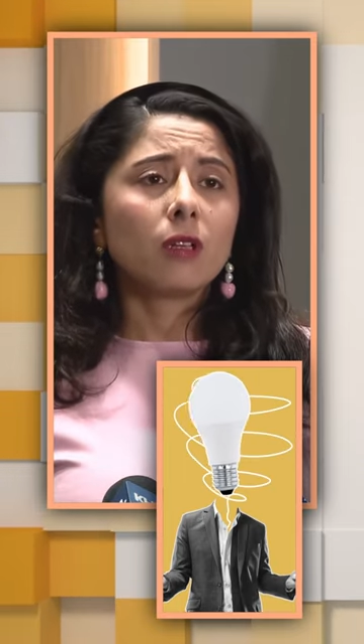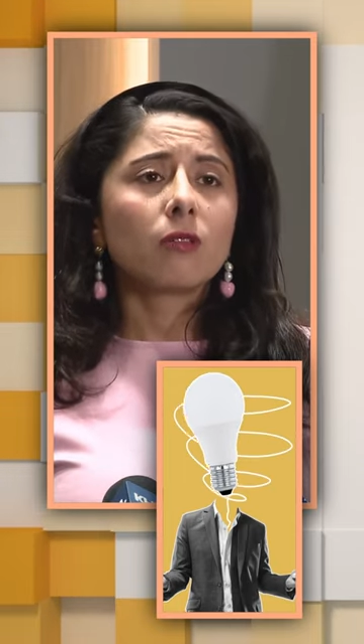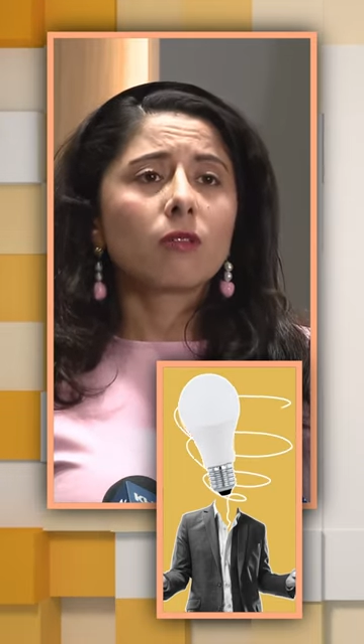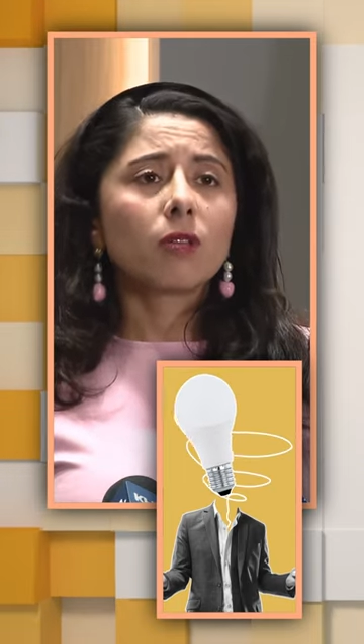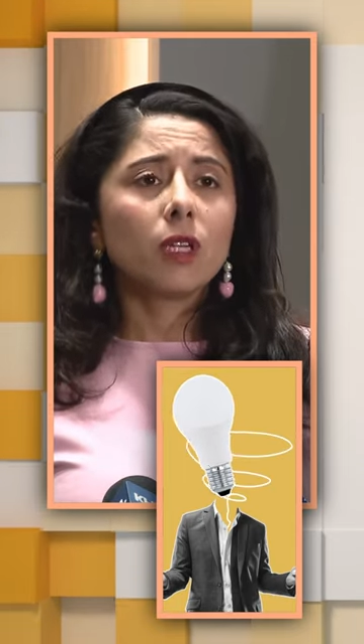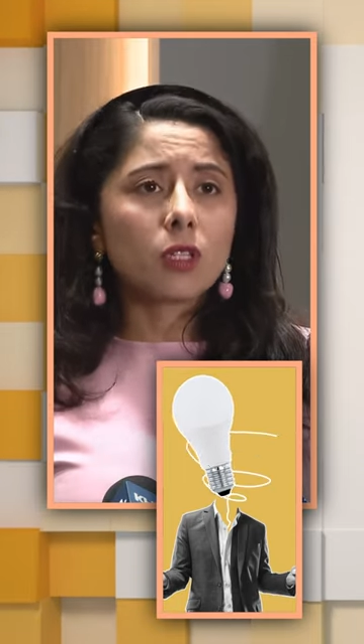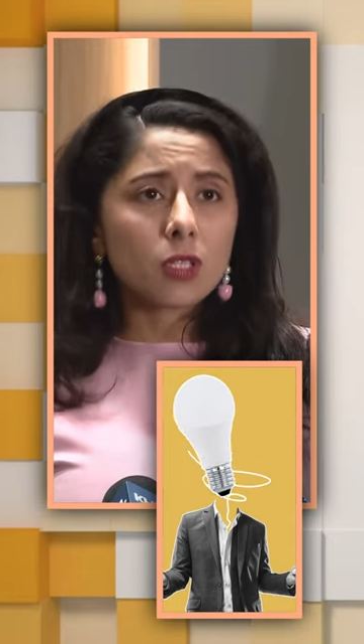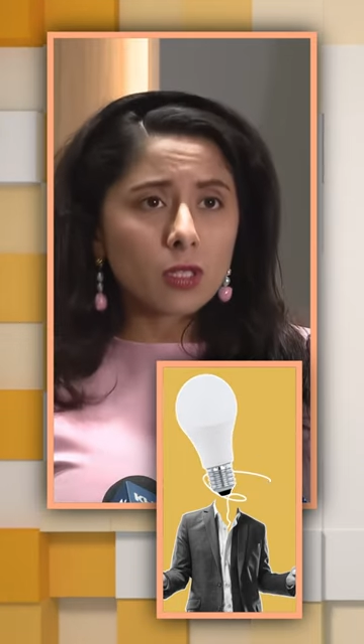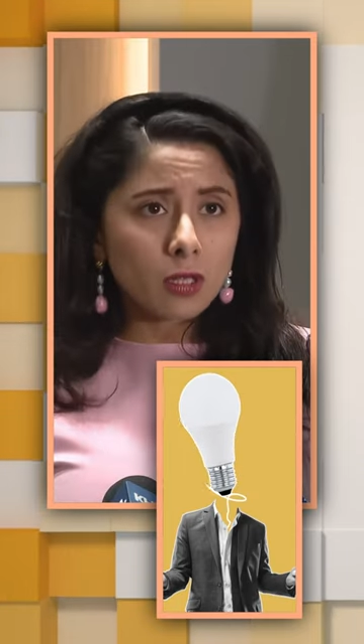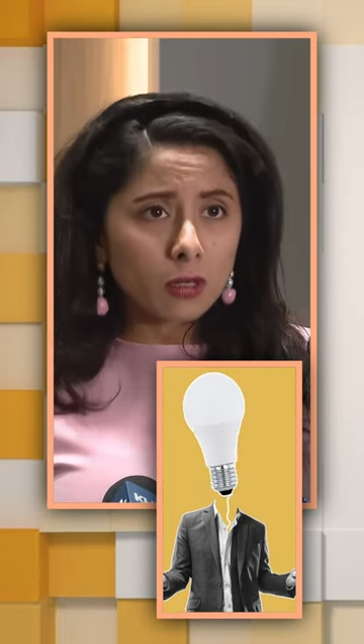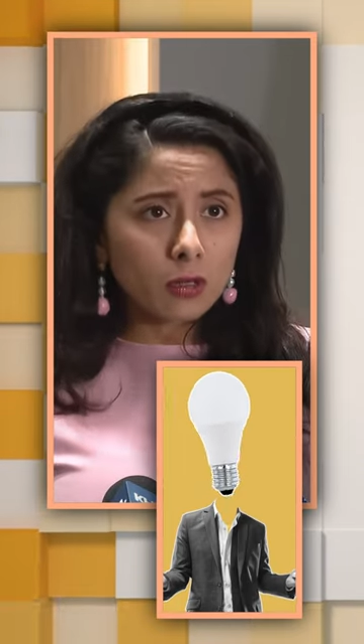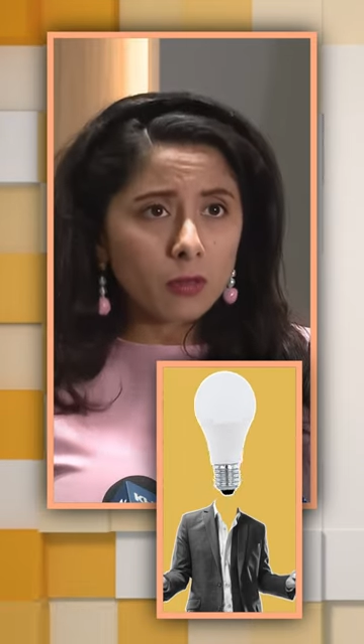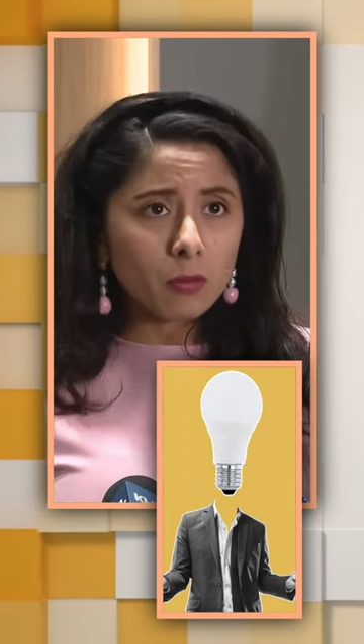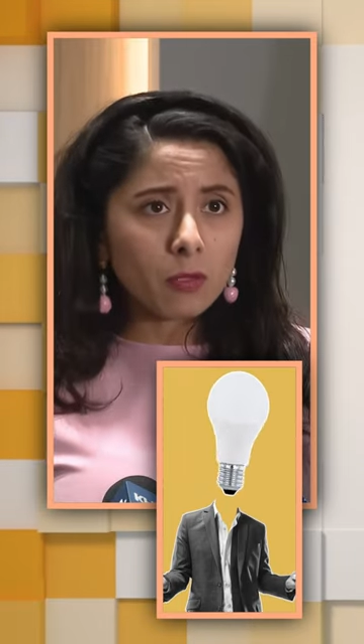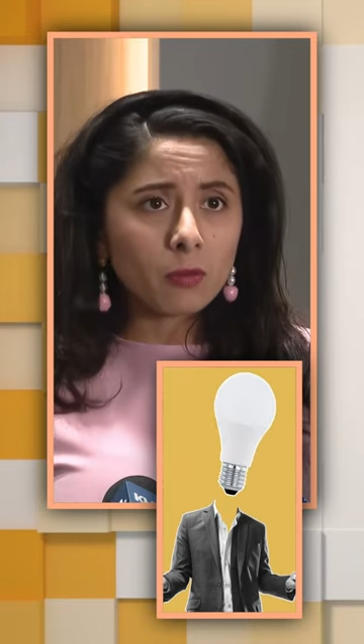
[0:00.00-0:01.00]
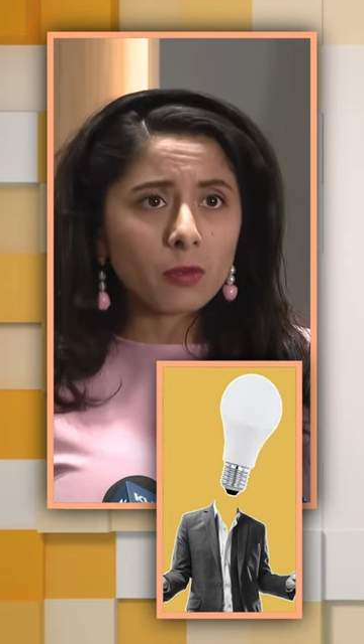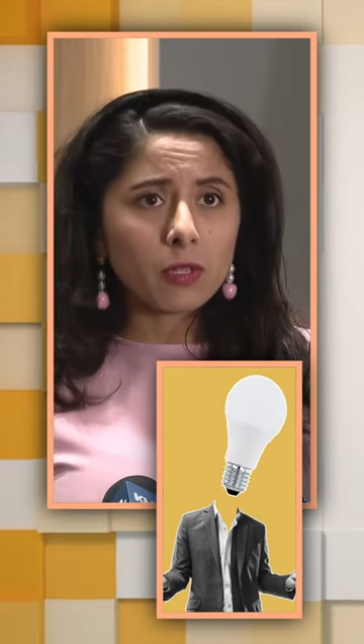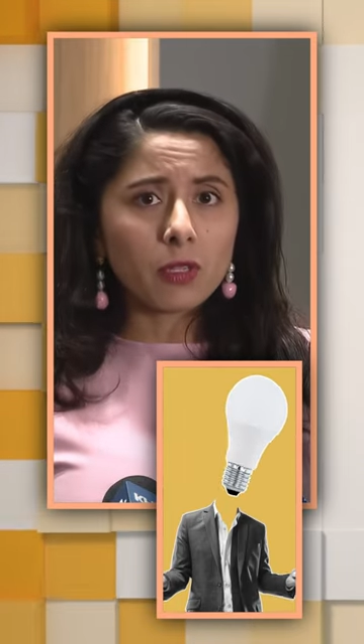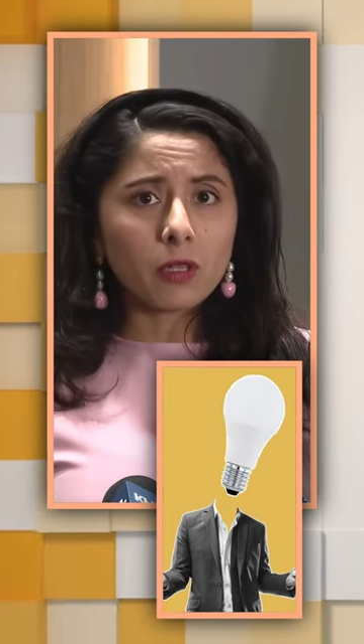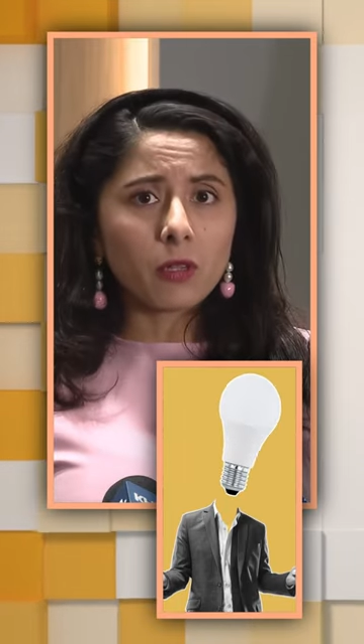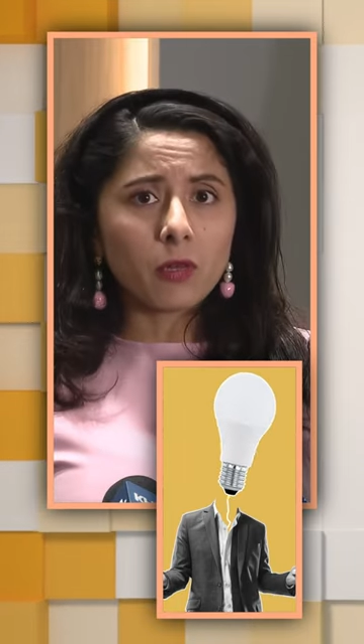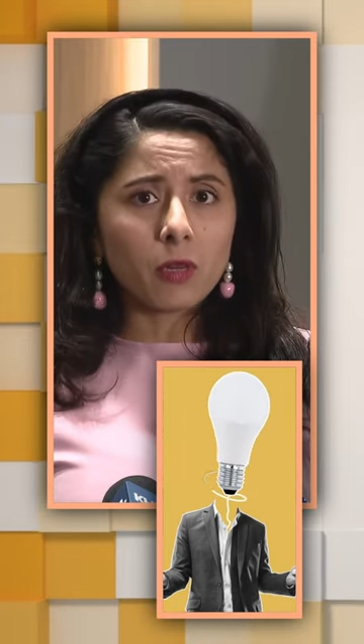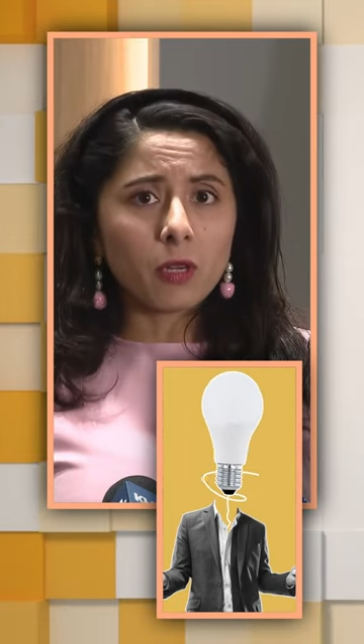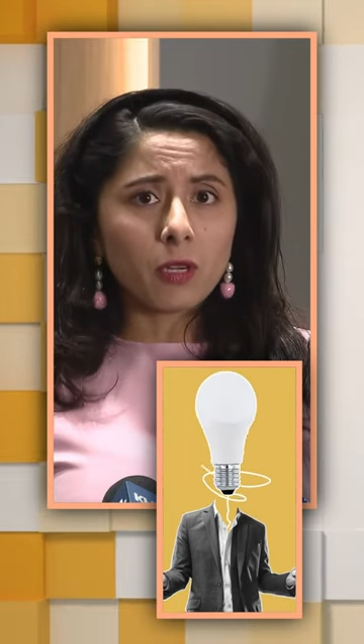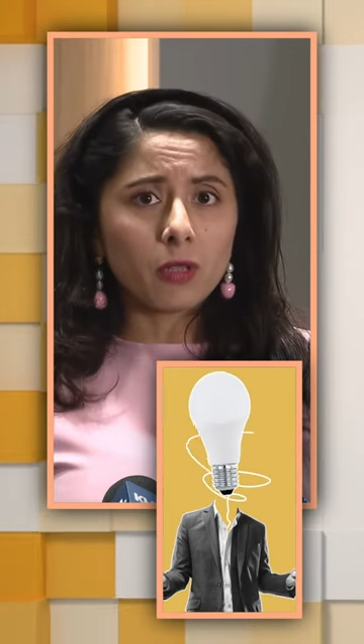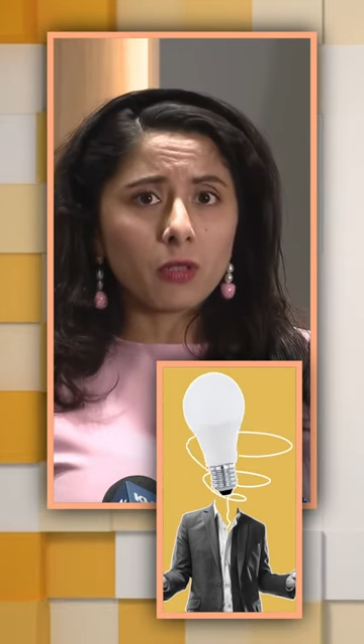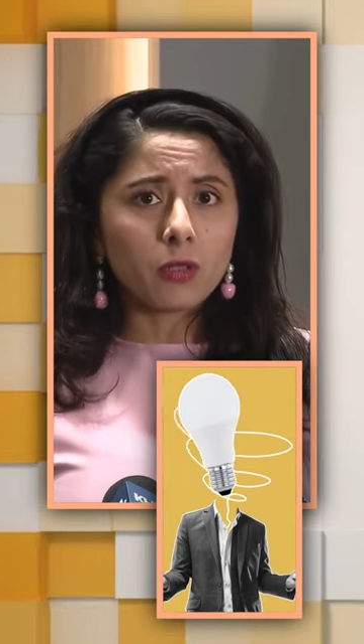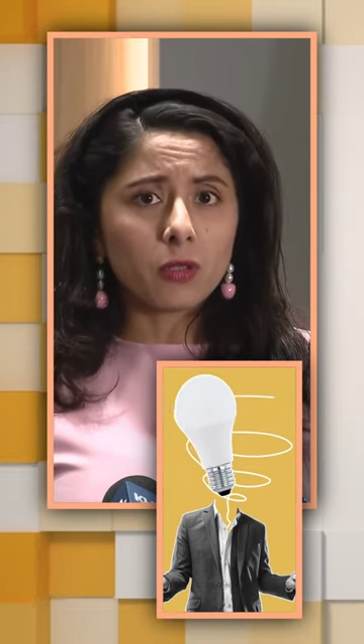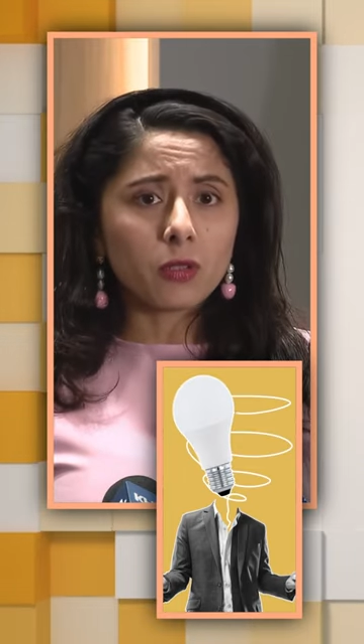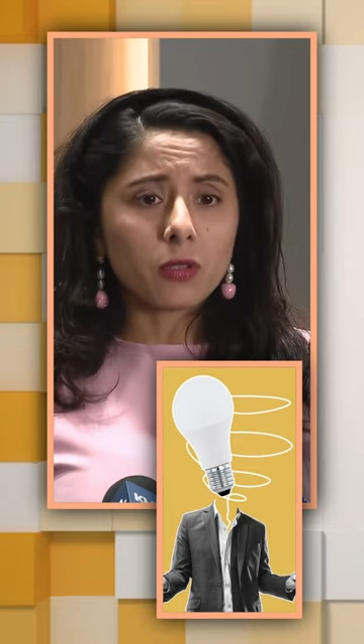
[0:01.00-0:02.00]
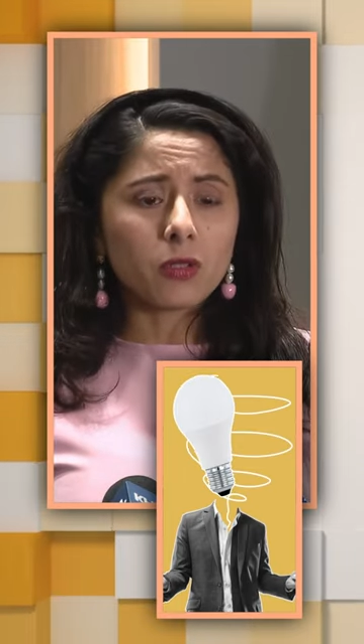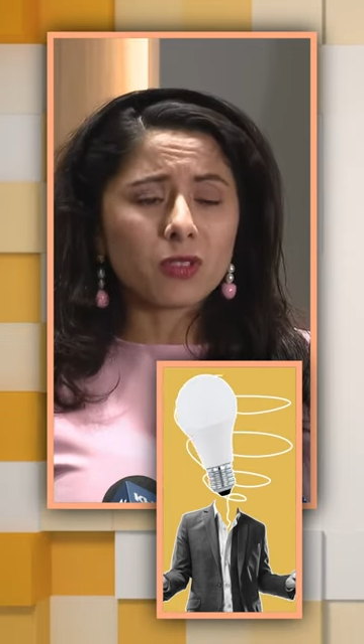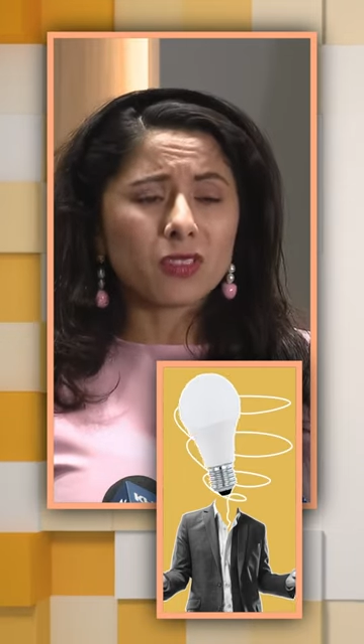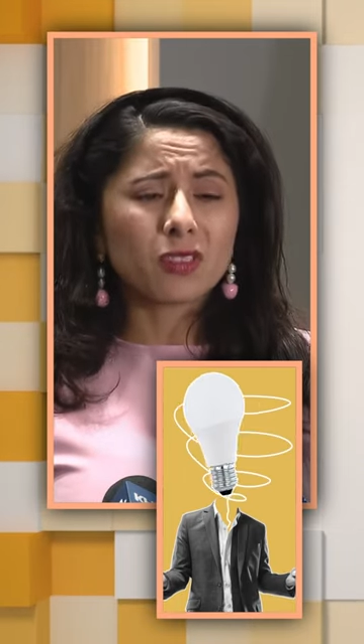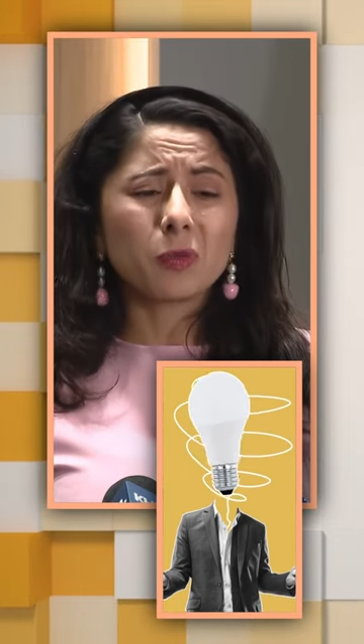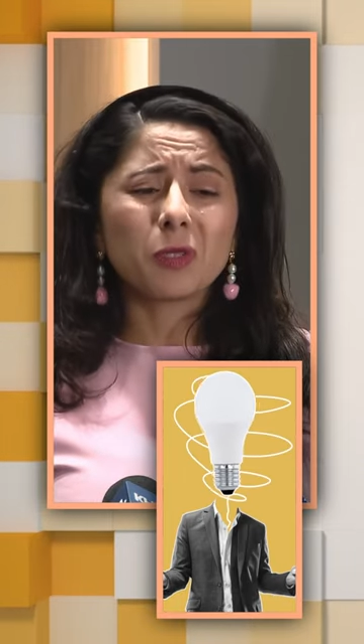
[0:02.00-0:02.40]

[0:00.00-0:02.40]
reached an agreement with Leader McConnell to address this,